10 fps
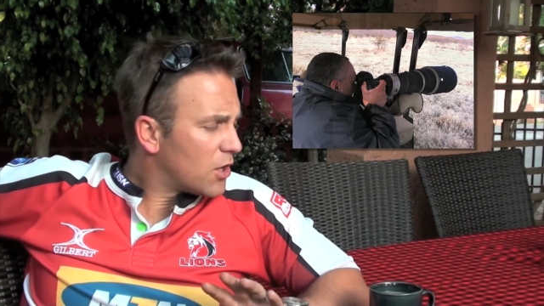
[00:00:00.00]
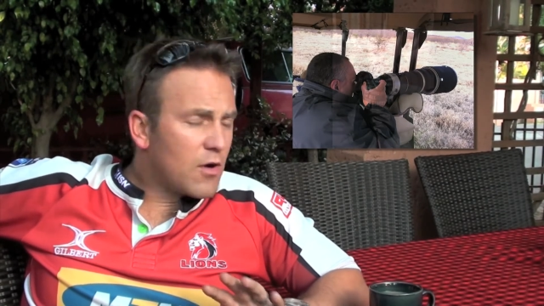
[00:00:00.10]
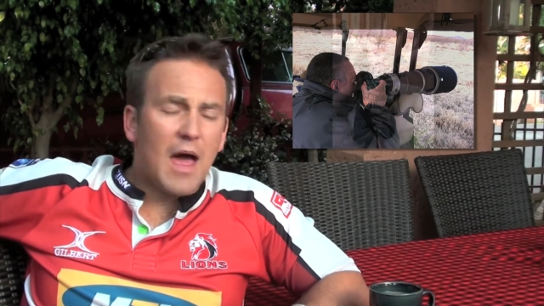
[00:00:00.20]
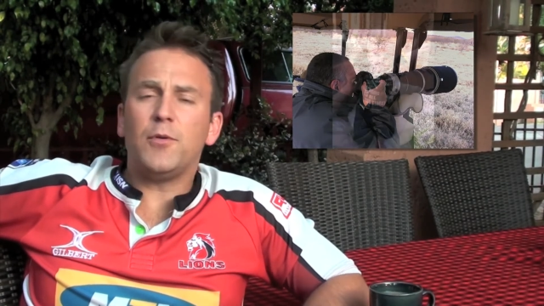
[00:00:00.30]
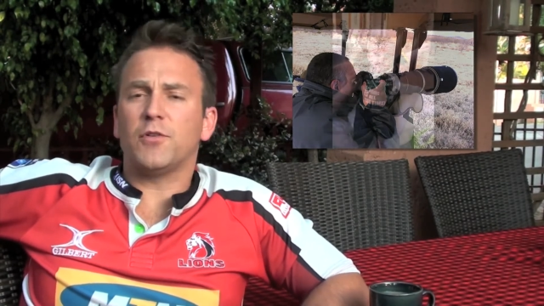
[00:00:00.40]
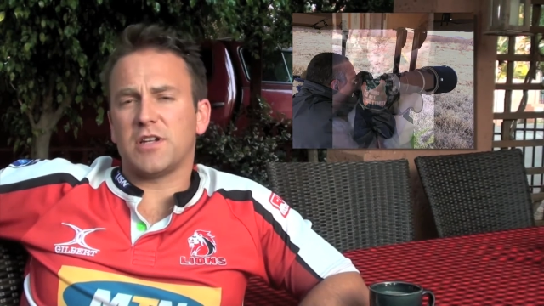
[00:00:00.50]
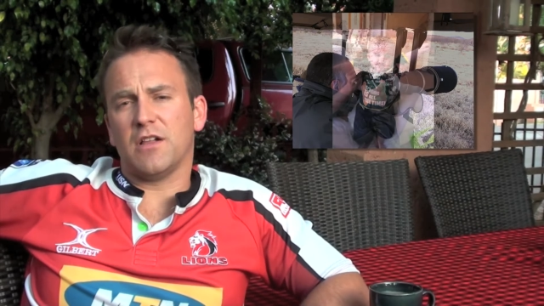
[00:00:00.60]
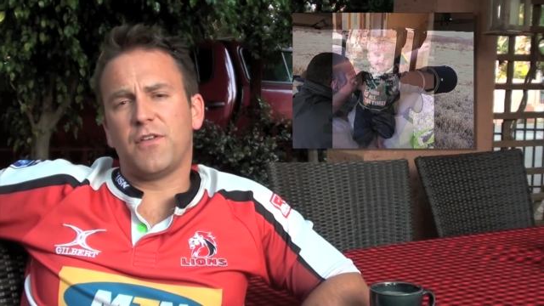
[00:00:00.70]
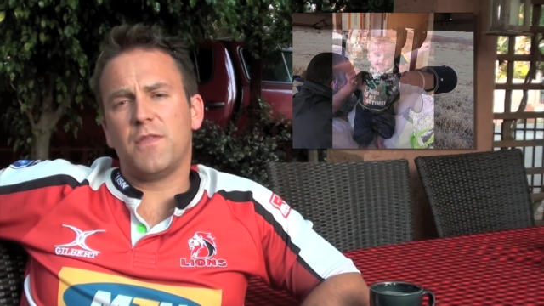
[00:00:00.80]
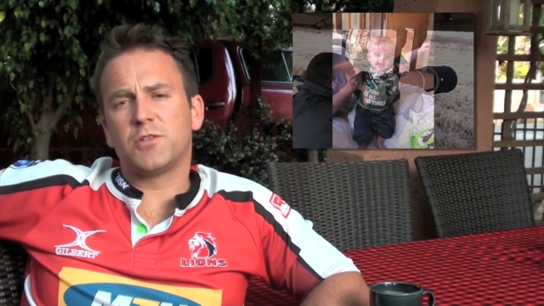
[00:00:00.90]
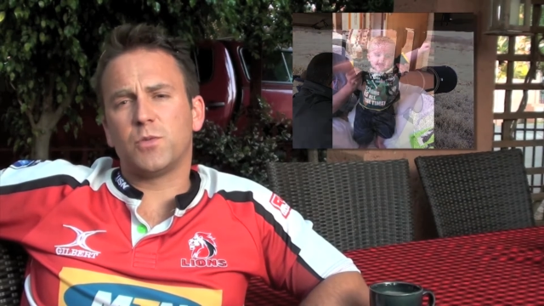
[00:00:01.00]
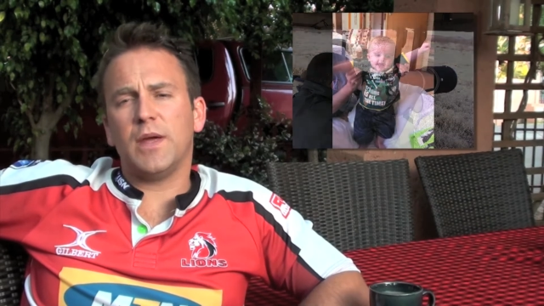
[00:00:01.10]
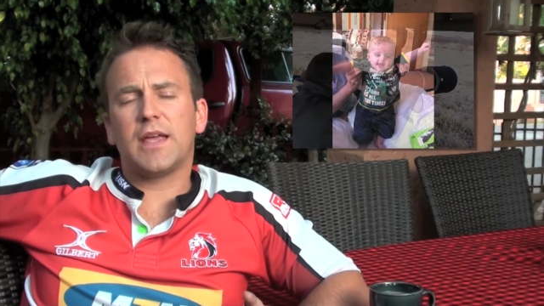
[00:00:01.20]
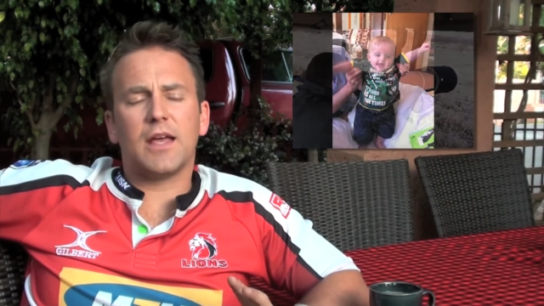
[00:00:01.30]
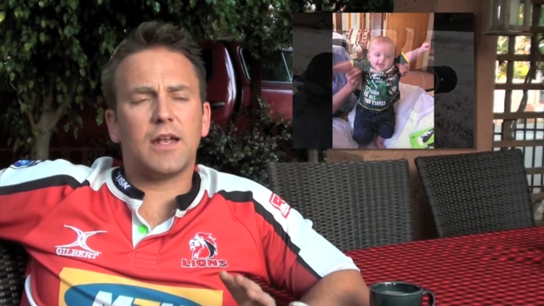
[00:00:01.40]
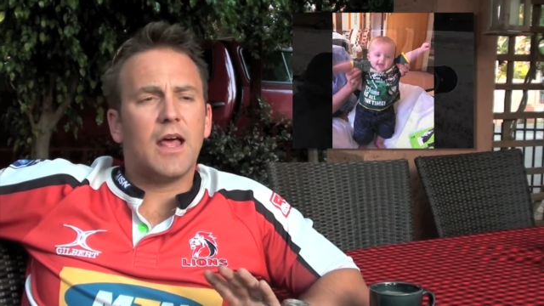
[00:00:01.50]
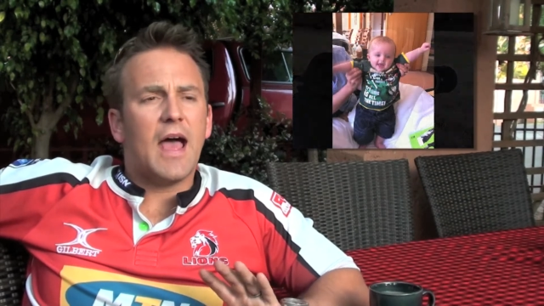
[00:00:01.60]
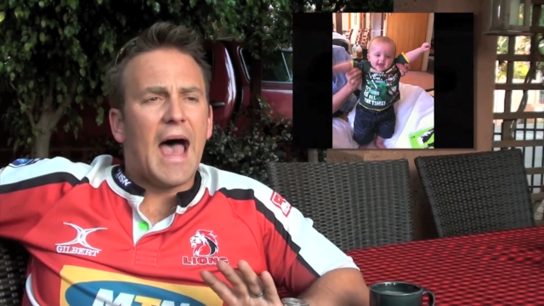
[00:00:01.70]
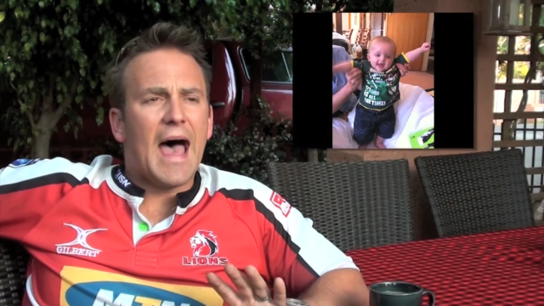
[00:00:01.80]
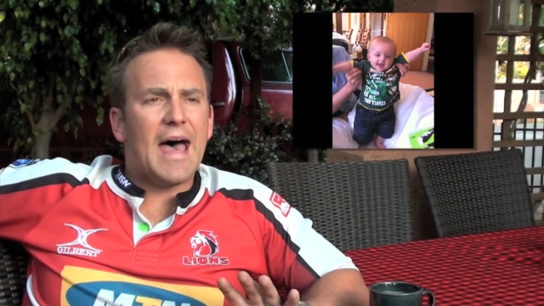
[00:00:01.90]
grab your cell phone this weekend
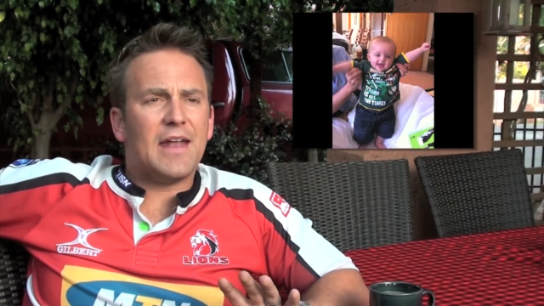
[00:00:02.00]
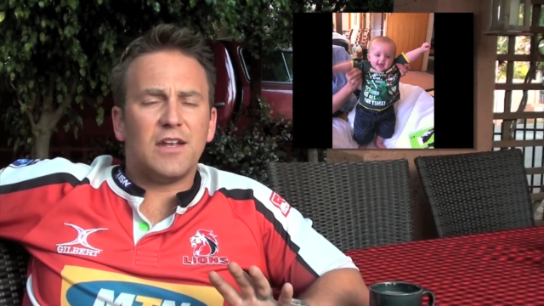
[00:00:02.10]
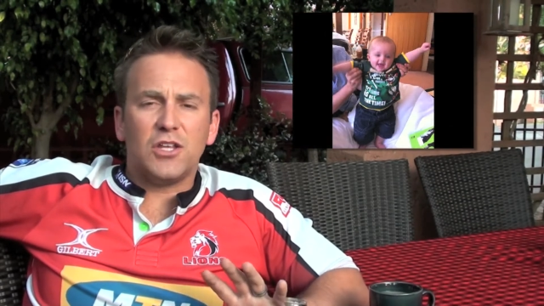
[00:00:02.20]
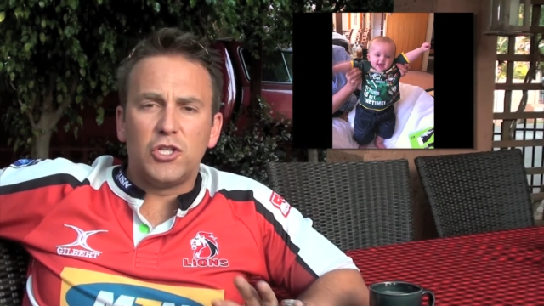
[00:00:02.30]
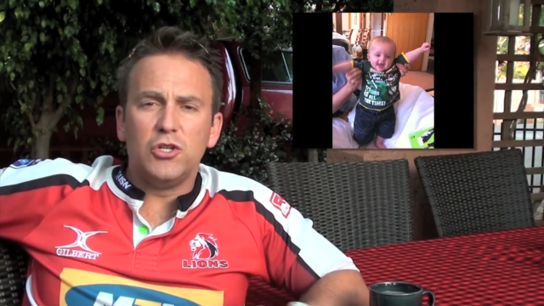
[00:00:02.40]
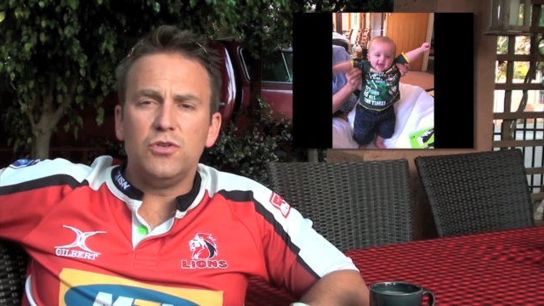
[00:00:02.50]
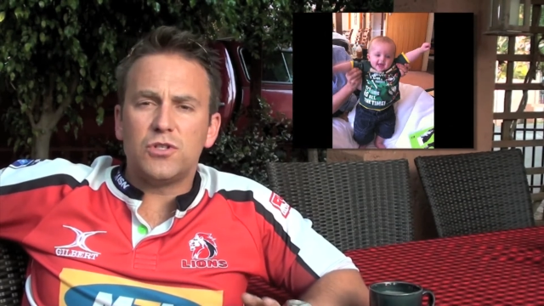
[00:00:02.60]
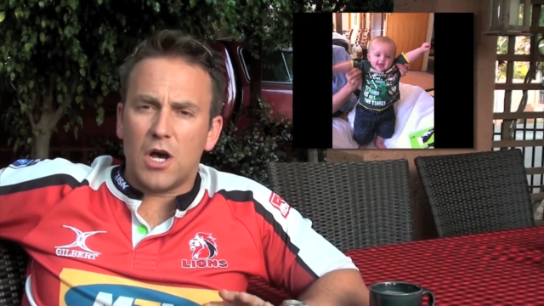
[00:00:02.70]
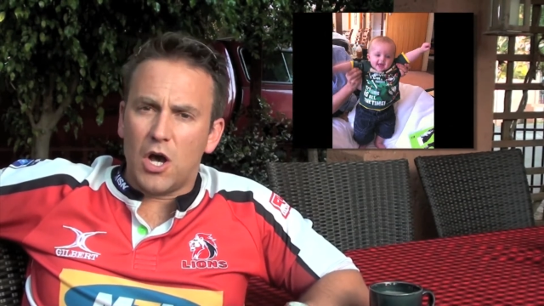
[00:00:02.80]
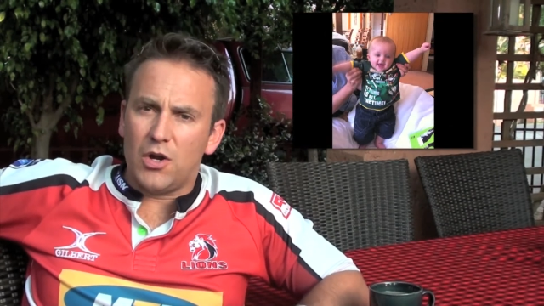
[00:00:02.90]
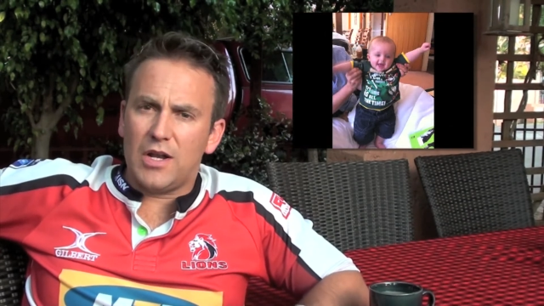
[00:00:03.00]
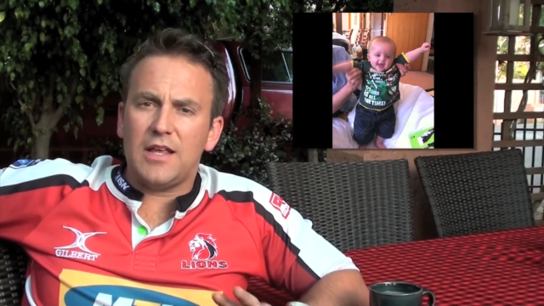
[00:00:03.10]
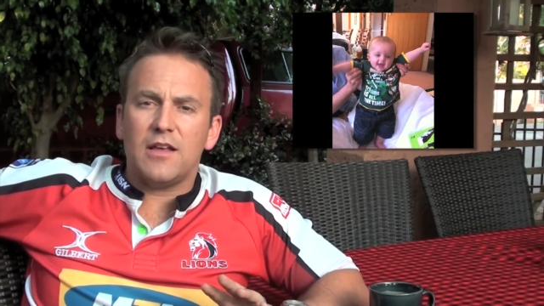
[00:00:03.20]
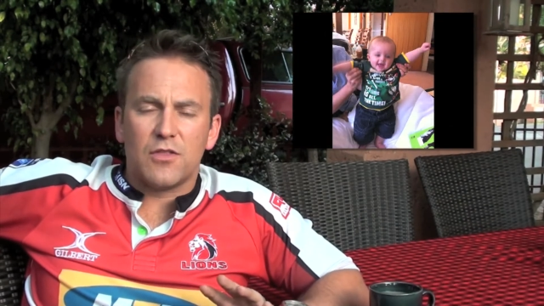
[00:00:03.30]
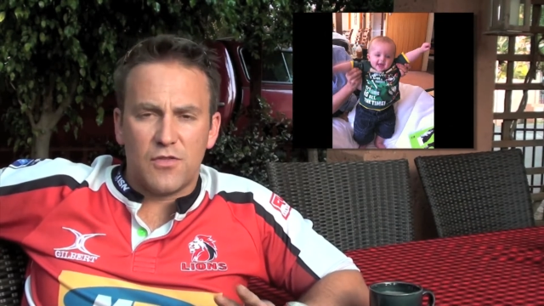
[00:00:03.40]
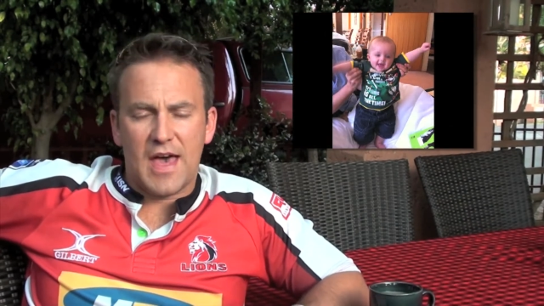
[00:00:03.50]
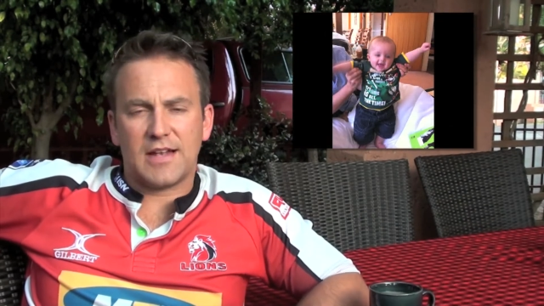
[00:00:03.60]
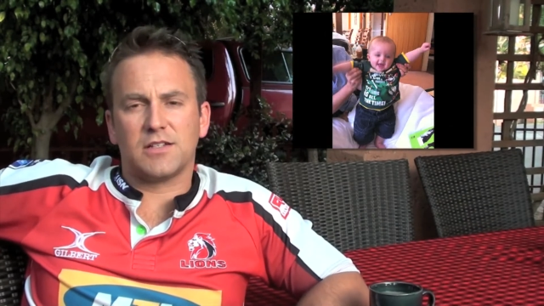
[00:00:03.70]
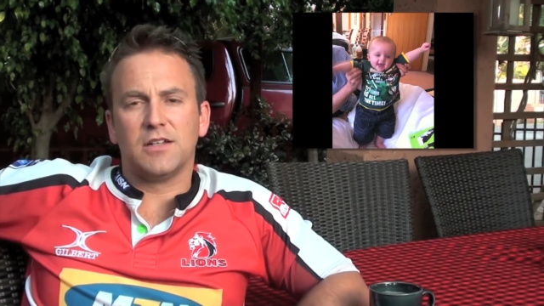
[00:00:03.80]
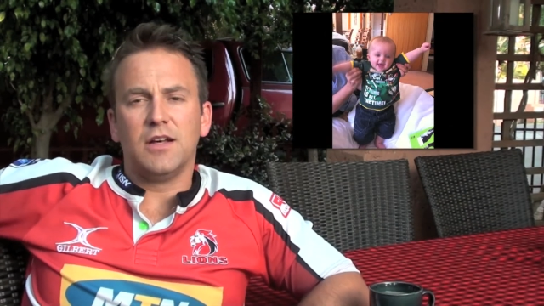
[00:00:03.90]
and use only
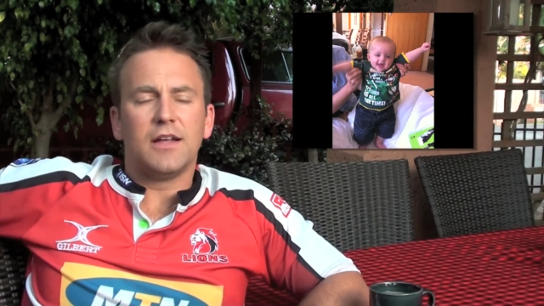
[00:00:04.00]
that.